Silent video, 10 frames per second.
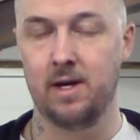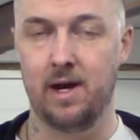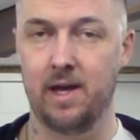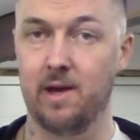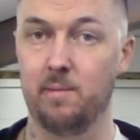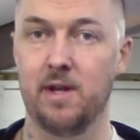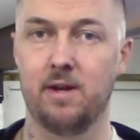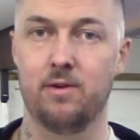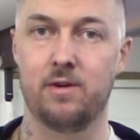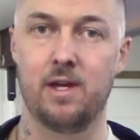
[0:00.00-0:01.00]
I have been
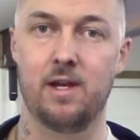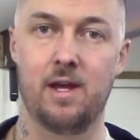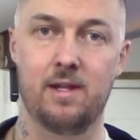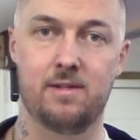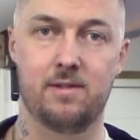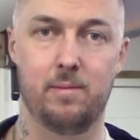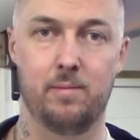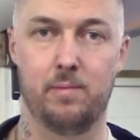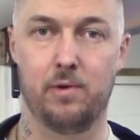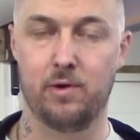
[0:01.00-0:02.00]
looking at
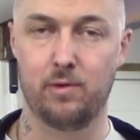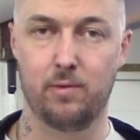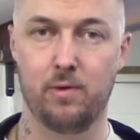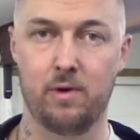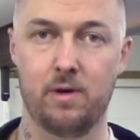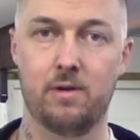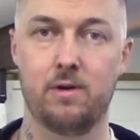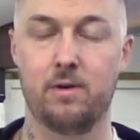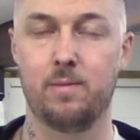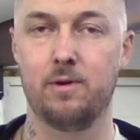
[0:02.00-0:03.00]
some Borg-Warner
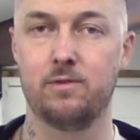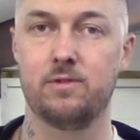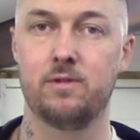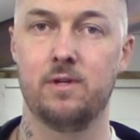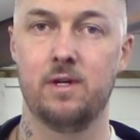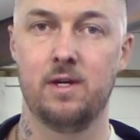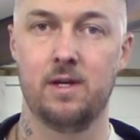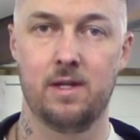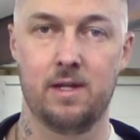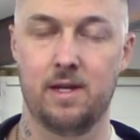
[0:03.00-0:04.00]
turbos
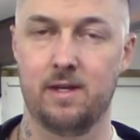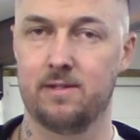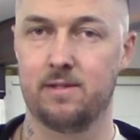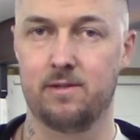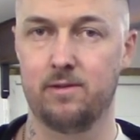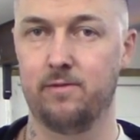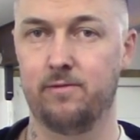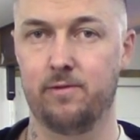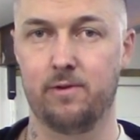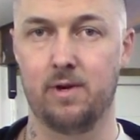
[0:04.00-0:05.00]
that is good
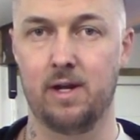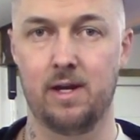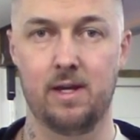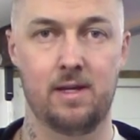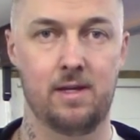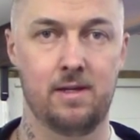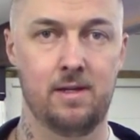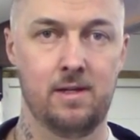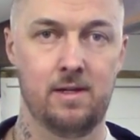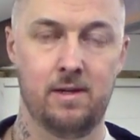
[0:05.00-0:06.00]
for like
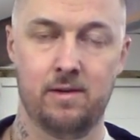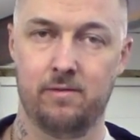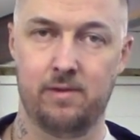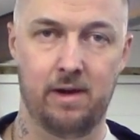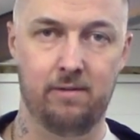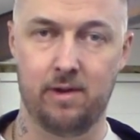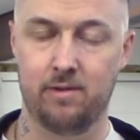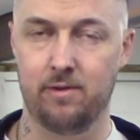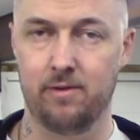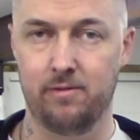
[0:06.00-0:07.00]

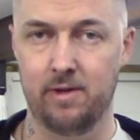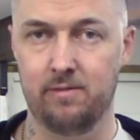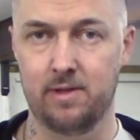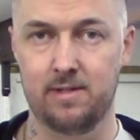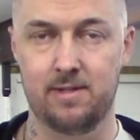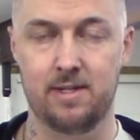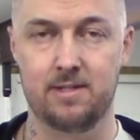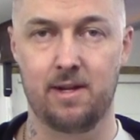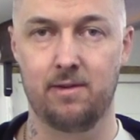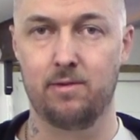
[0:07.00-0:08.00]

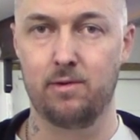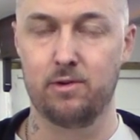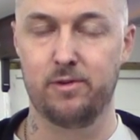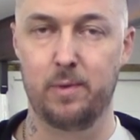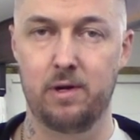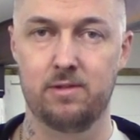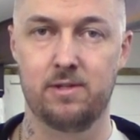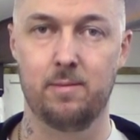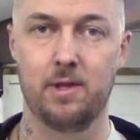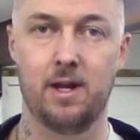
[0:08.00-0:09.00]
550-600 horsepower,
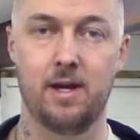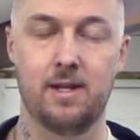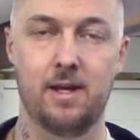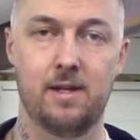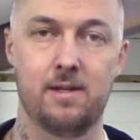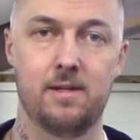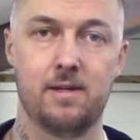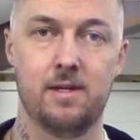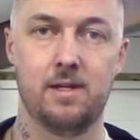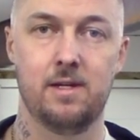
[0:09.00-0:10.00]
something like that.
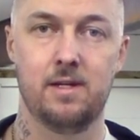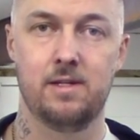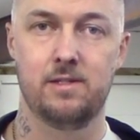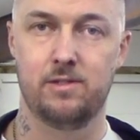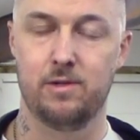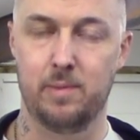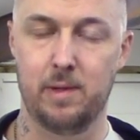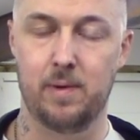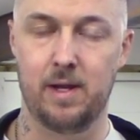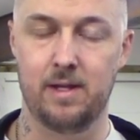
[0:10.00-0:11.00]
Should
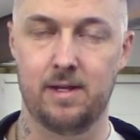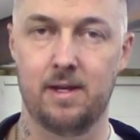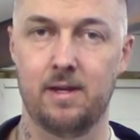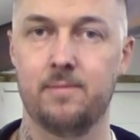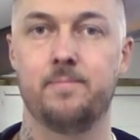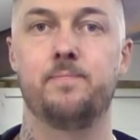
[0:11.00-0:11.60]
be plenty.